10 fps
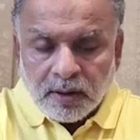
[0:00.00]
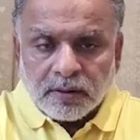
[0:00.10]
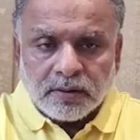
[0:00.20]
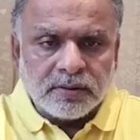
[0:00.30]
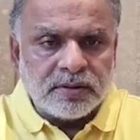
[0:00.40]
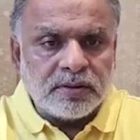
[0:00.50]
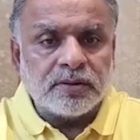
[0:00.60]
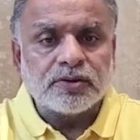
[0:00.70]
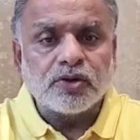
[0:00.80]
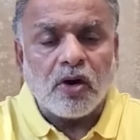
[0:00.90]

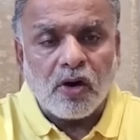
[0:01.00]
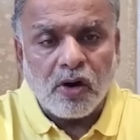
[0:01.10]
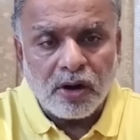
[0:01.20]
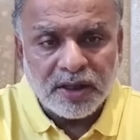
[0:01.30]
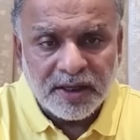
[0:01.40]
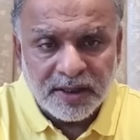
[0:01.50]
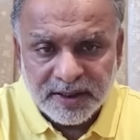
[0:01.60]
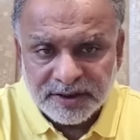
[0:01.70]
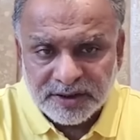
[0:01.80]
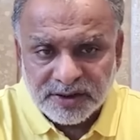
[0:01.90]
So all the
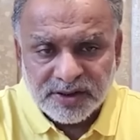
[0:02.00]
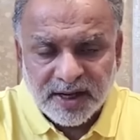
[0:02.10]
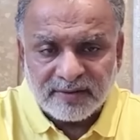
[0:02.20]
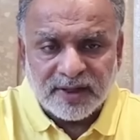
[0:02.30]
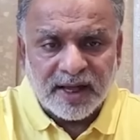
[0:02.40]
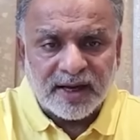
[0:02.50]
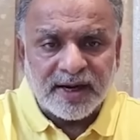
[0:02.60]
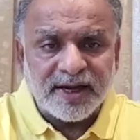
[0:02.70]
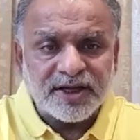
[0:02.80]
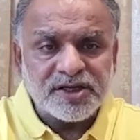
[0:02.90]
religions have their
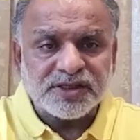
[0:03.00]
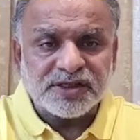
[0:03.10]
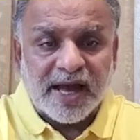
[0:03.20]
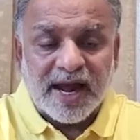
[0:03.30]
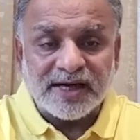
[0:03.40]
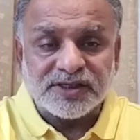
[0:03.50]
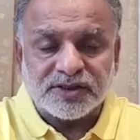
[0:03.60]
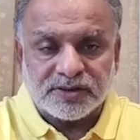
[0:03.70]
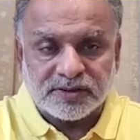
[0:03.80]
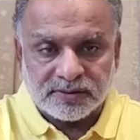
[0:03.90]
religious
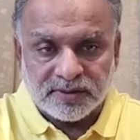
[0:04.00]
heads.